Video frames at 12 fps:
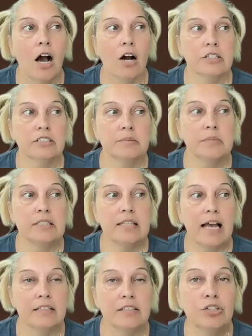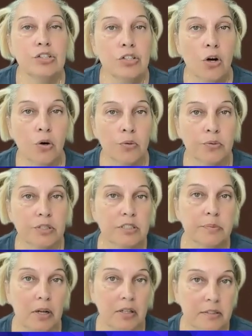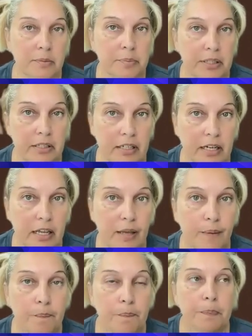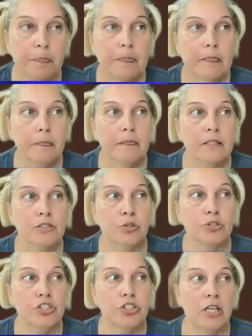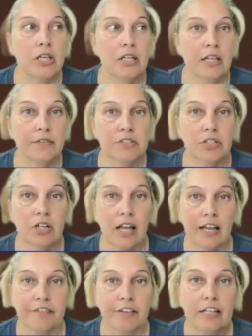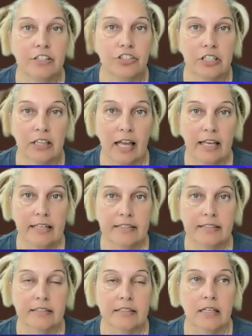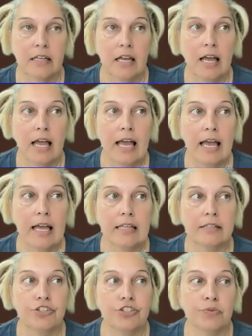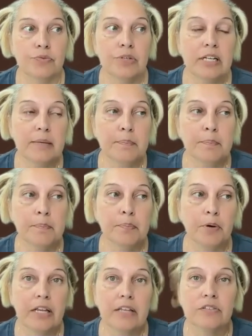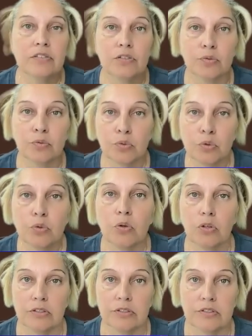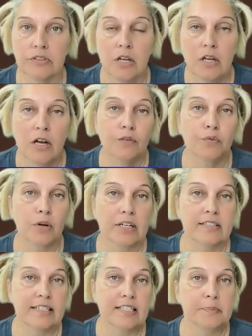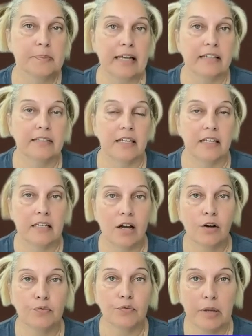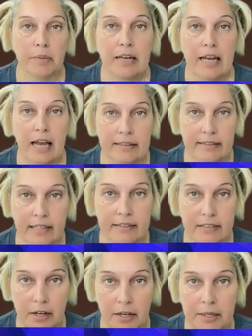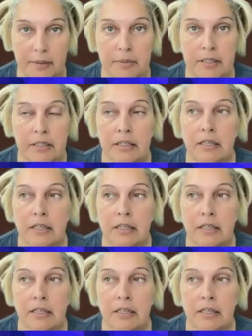Artemis has no responsibility. So she lives her life as she likes, and she really breaks the rules of what is expected of women at that time,